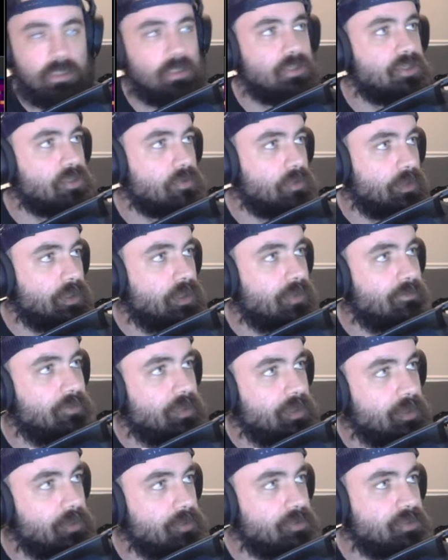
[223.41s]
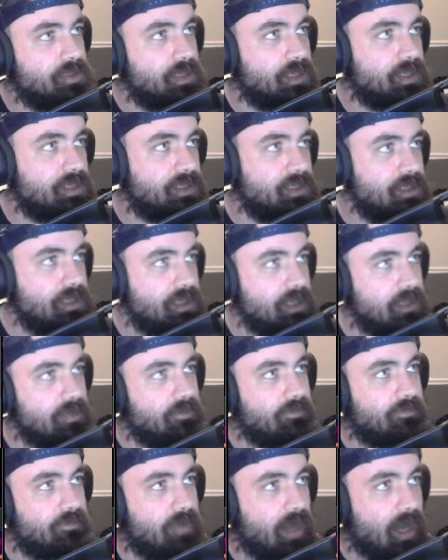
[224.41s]
is your Rookie of the Year, 16,
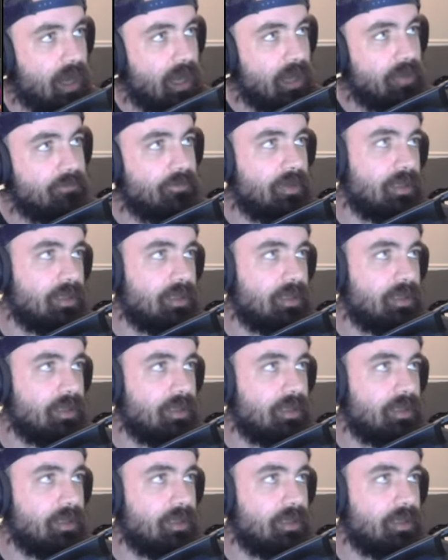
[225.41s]
5,